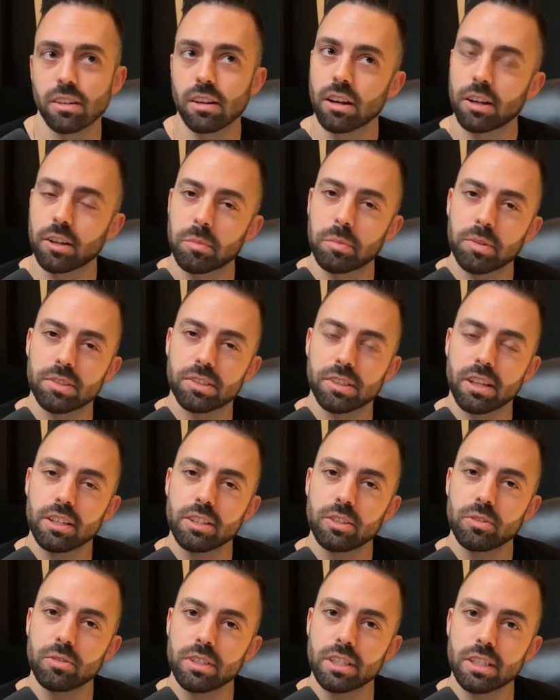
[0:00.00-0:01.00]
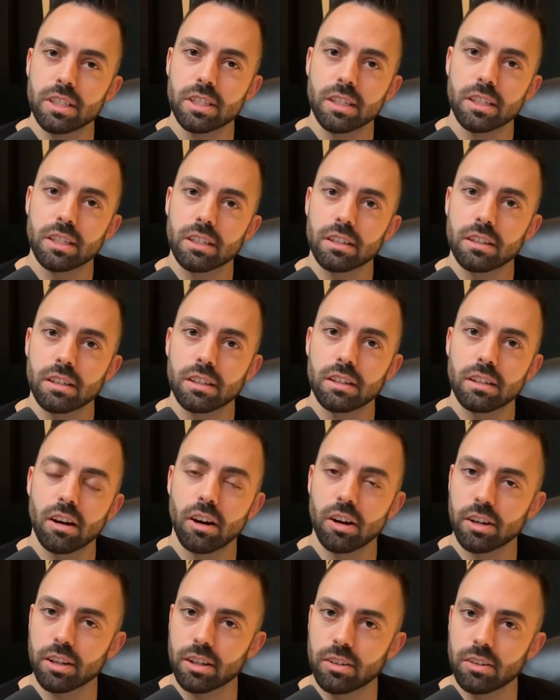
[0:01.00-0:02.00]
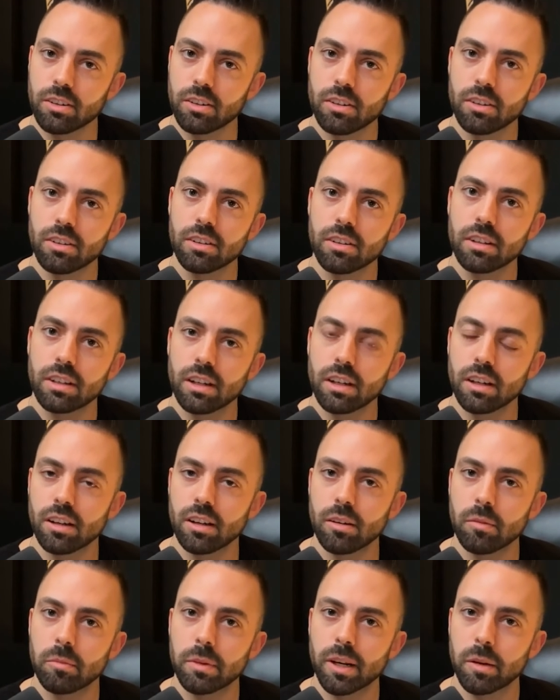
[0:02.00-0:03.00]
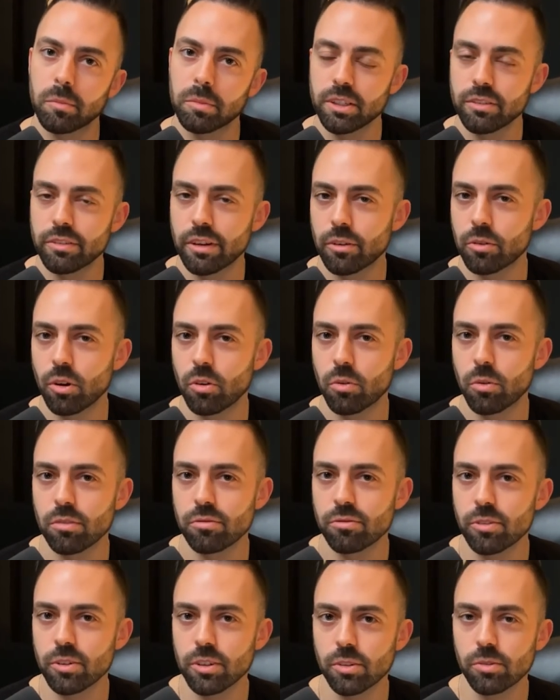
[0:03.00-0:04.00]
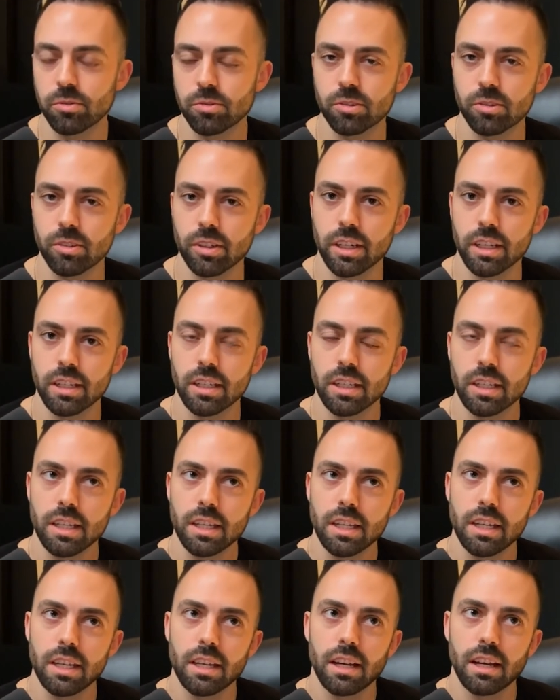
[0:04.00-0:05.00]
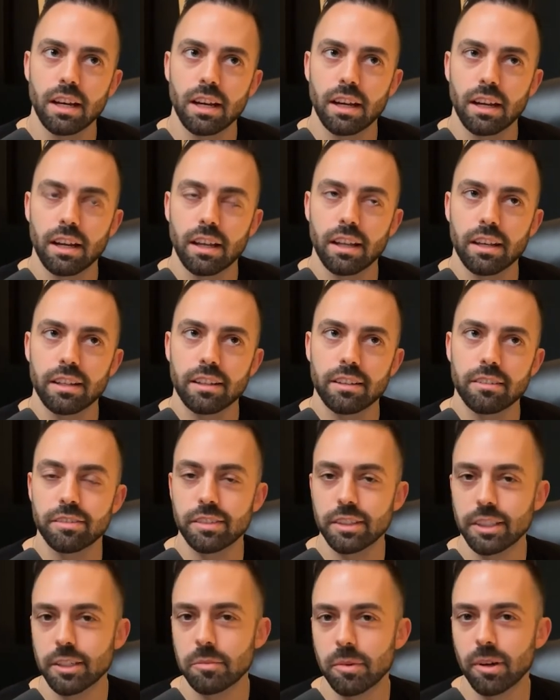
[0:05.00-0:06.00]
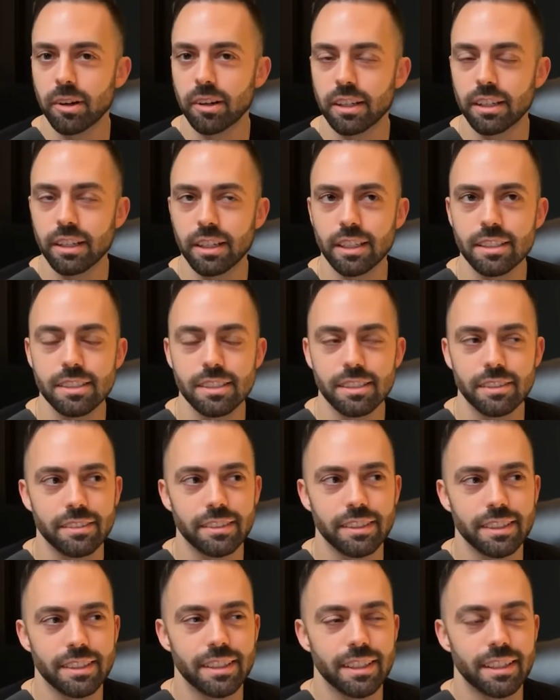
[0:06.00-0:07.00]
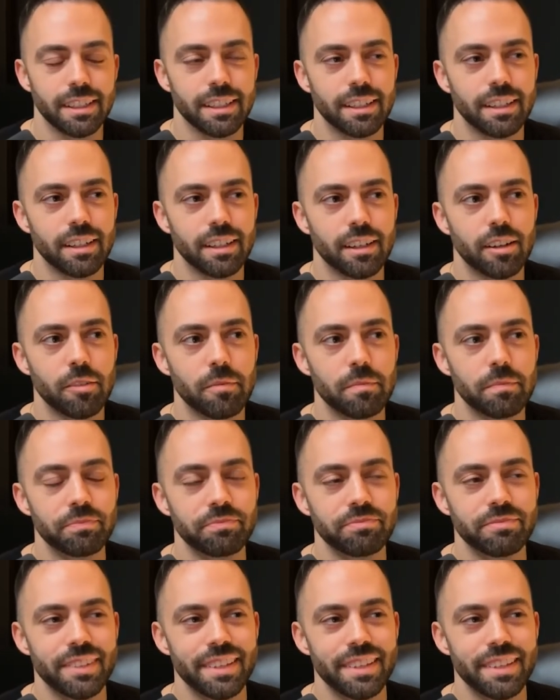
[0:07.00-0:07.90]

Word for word: a hundred percent unique article. Um, and I believe I wrote one for Uscreen. Yes. on affiliate marketing and stuff like that. Um,